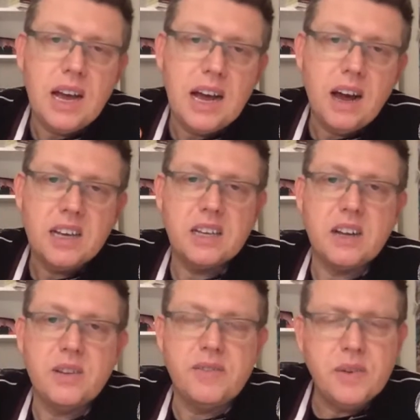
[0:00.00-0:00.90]
I
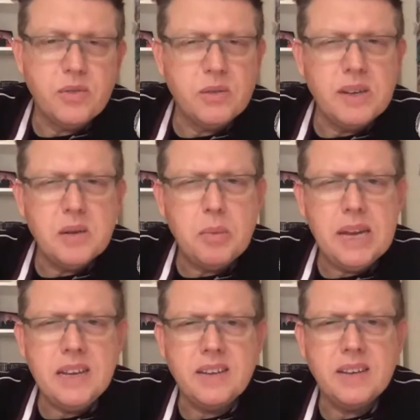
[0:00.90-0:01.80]
started to feel some inner
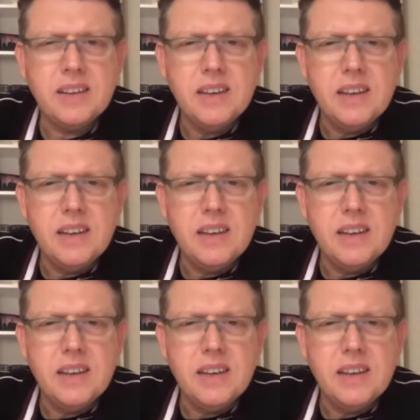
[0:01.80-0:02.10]
peace.